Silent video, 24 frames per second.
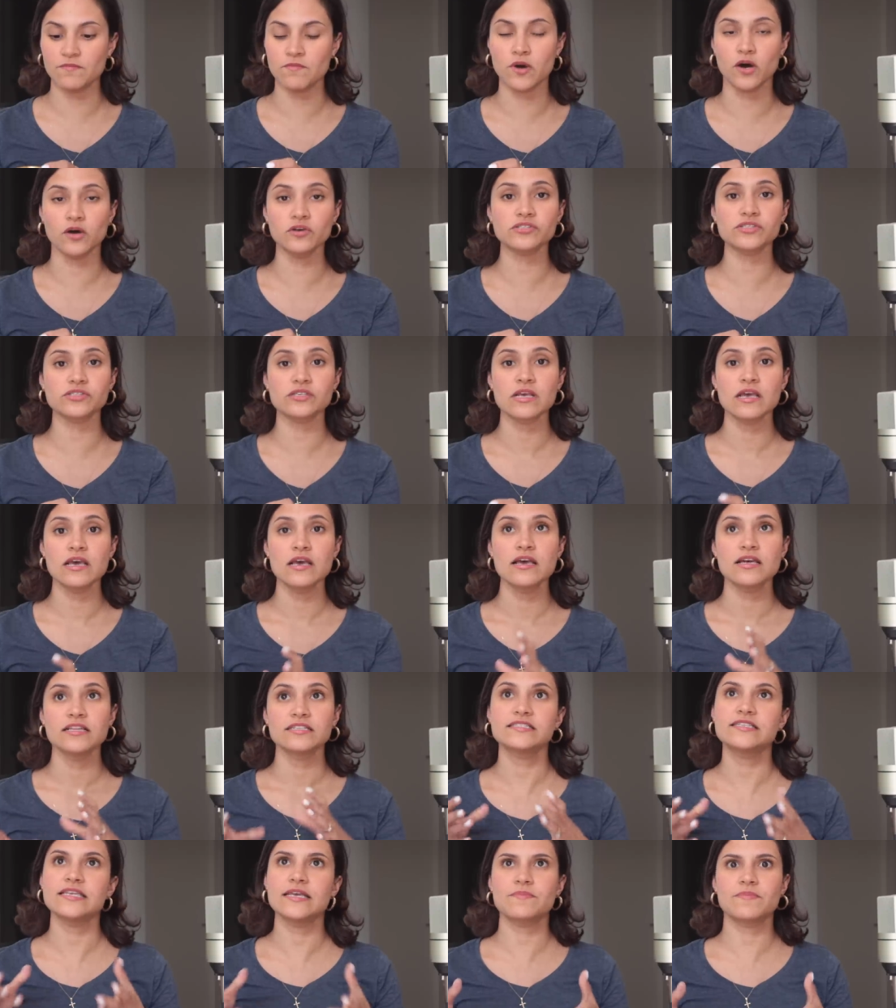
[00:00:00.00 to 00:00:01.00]
most
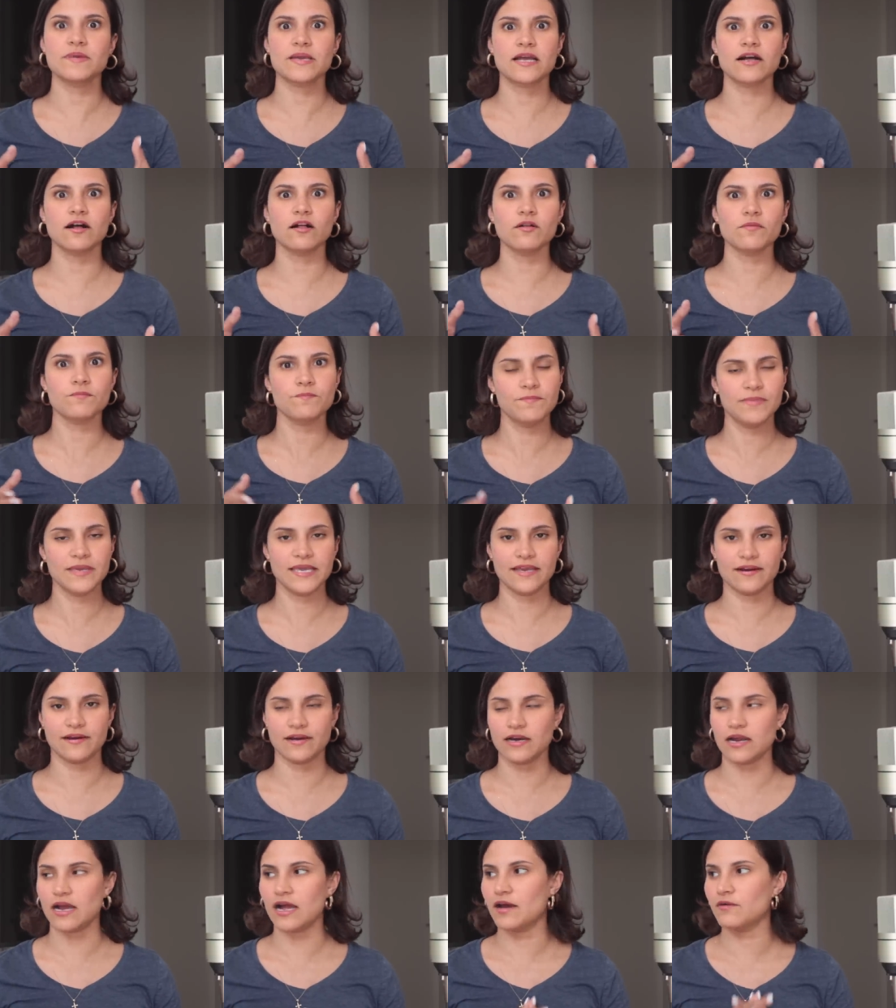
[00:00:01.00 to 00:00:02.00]
typical
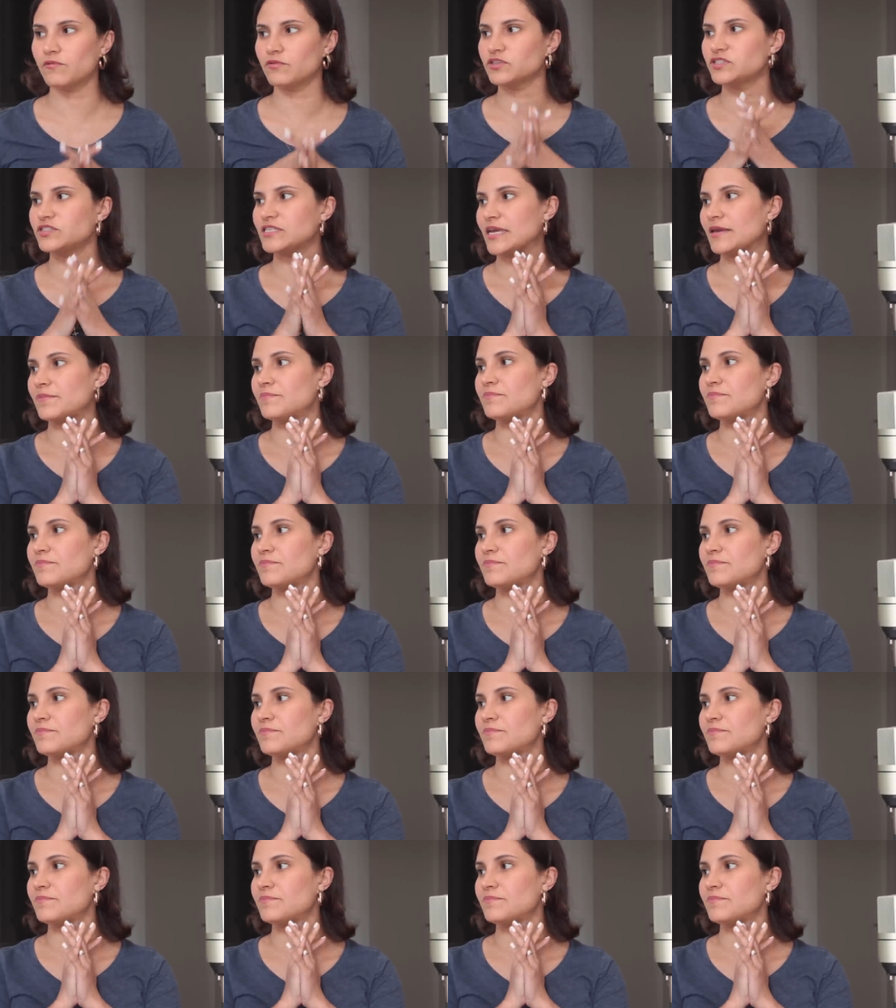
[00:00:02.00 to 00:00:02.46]
beer, I would say.